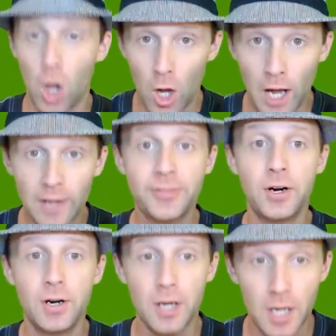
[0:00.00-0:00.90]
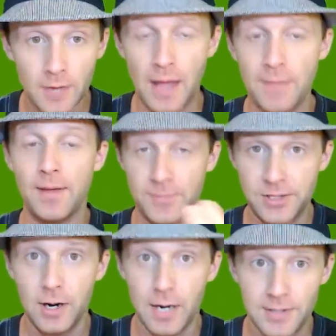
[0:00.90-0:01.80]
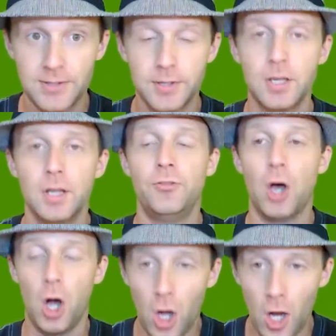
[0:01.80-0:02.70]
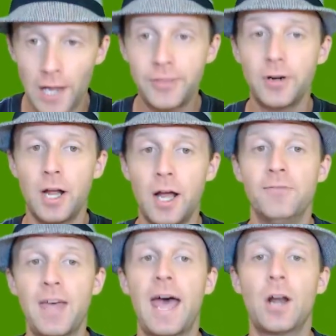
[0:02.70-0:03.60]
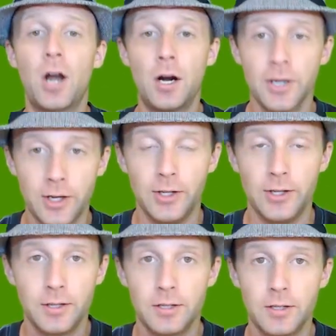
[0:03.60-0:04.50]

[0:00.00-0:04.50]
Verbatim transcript: the author of I, am serious the author of that article